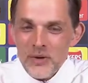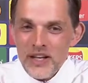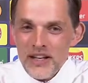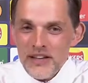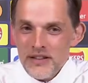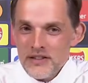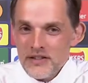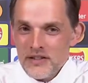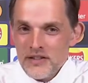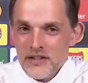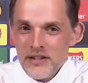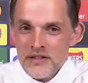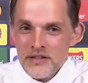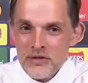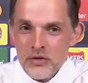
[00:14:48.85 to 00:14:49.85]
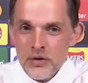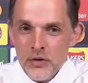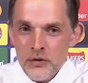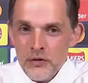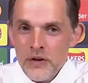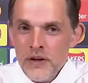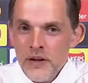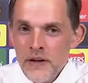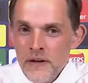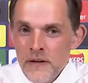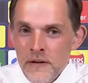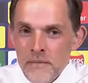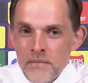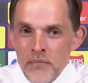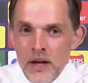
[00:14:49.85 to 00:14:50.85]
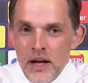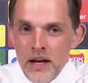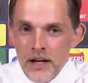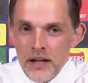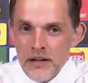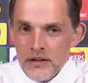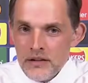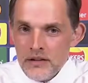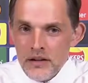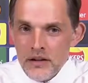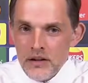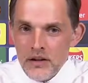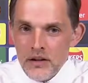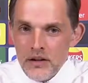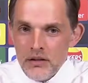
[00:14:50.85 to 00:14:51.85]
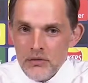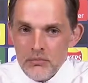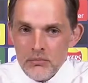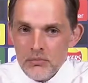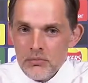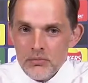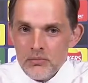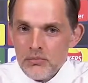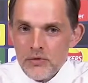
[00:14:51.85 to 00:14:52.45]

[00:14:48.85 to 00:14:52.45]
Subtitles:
we get this trophy, and.